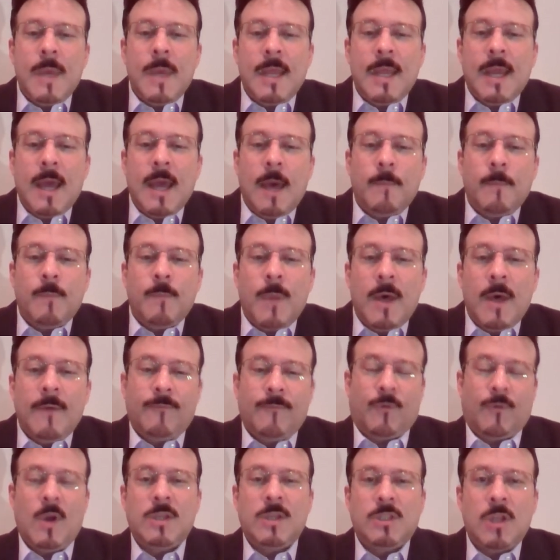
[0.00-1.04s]
beating
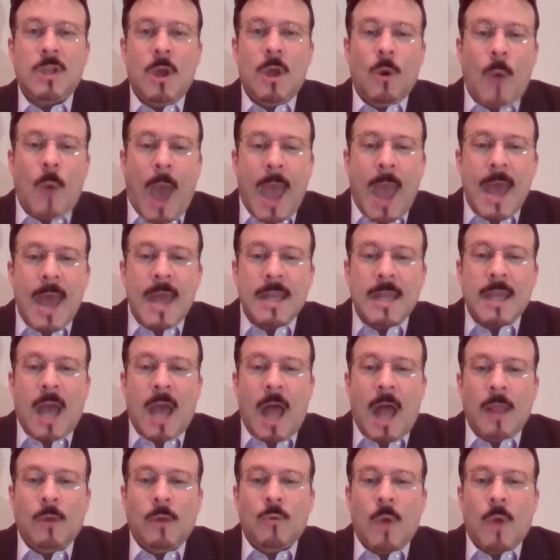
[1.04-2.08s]
up Fresno and
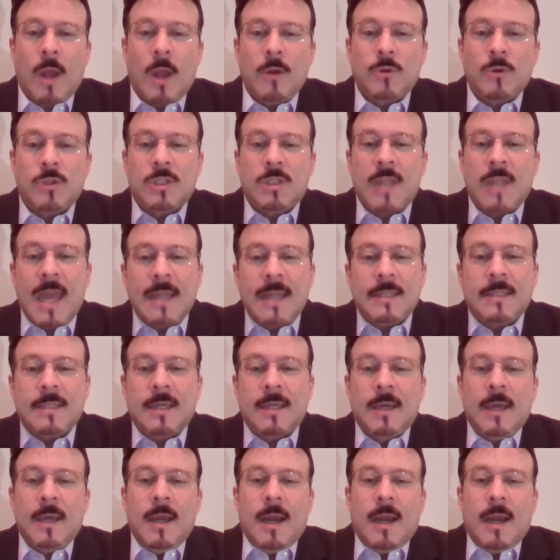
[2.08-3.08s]
Colorado State.